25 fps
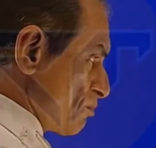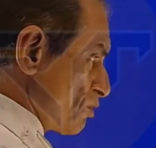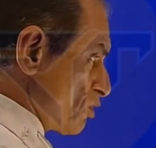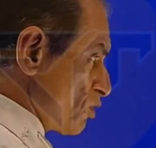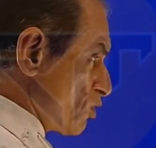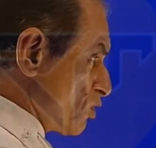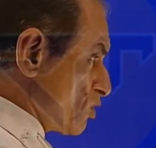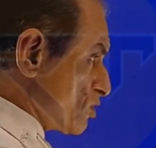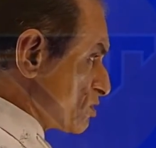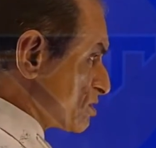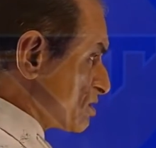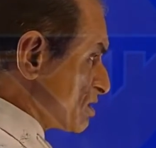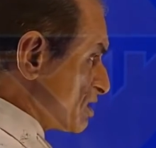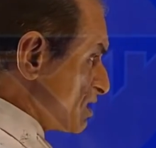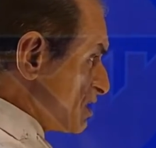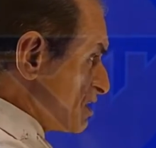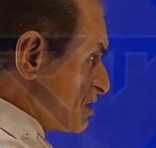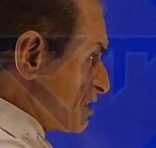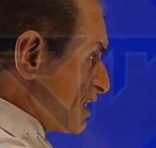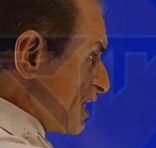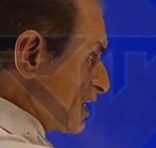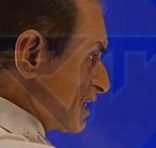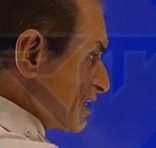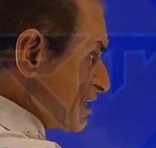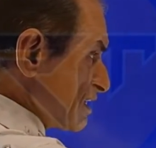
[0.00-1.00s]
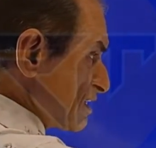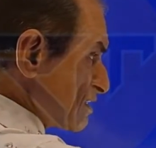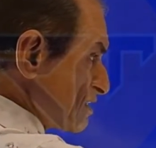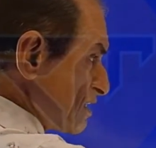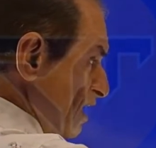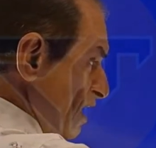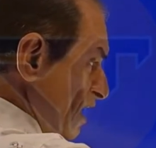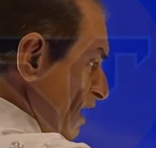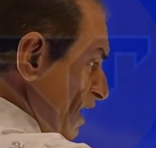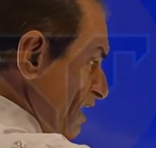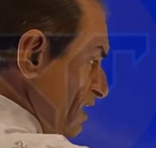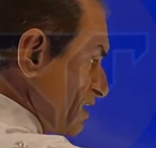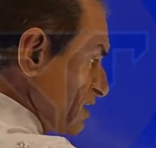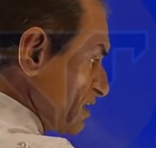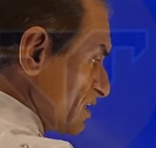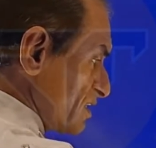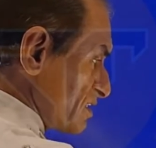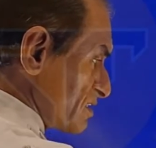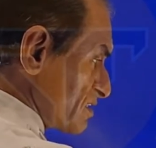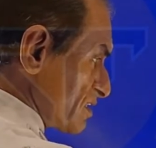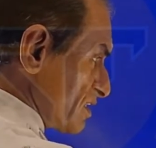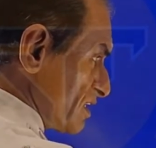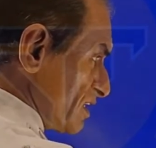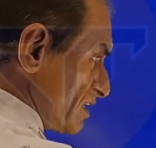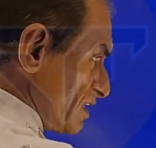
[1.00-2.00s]
because in that case the line
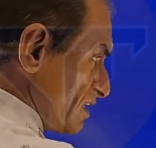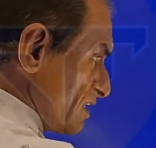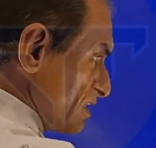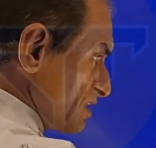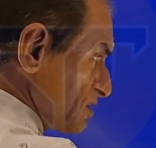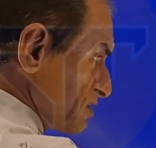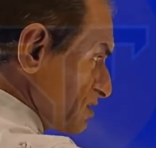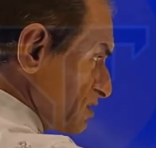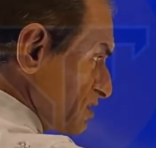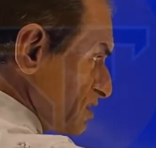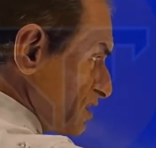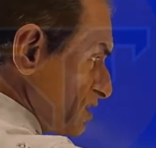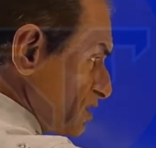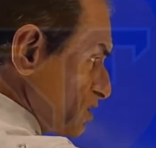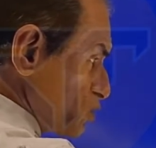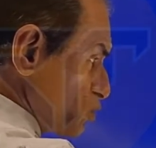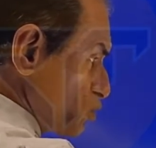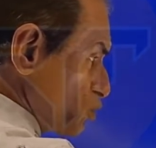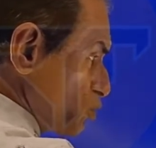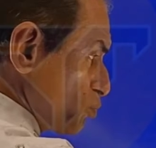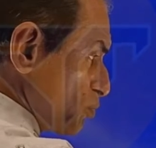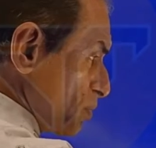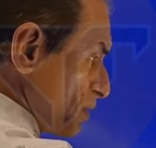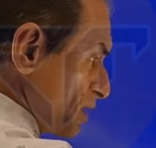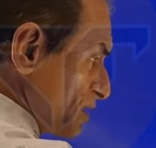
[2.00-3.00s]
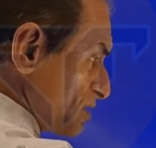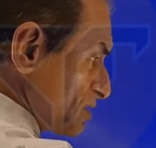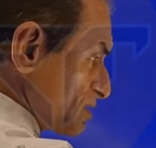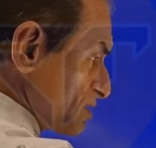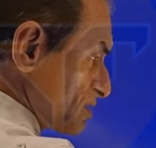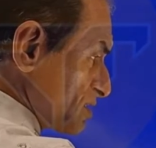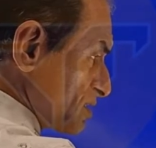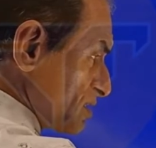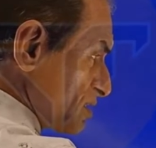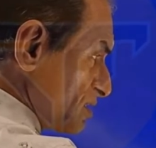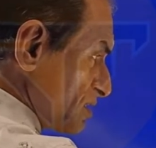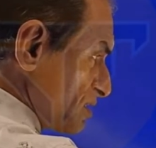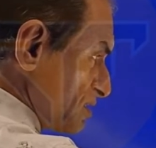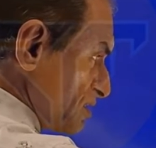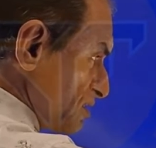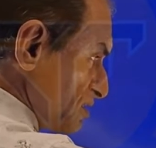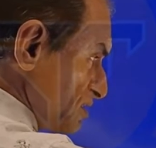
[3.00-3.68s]
is cutting these two planes